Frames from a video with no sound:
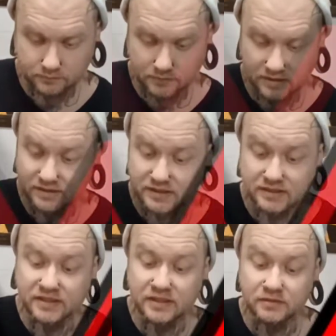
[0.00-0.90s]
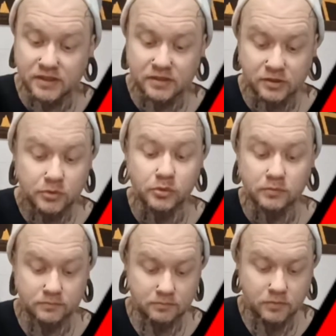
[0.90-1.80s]
This is the V2,
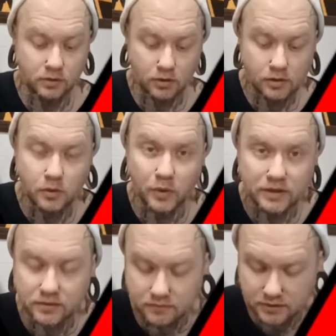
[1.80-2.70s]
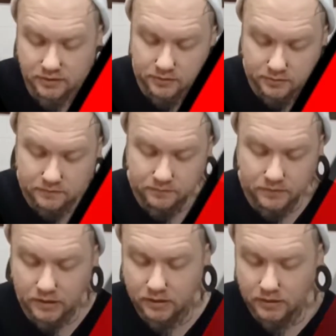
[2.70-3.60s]
long-awaited V2.
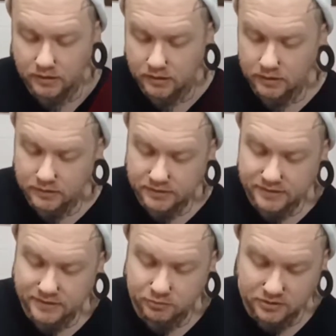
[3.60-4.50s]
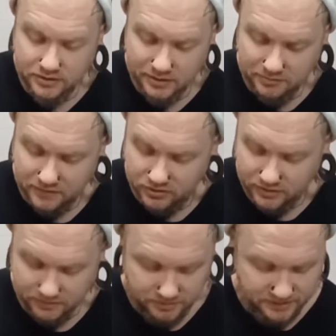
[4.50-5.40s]
Let's see what type of
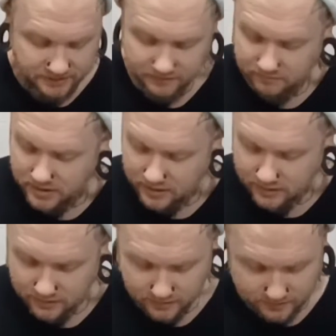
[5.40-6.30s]
adjustments they've made.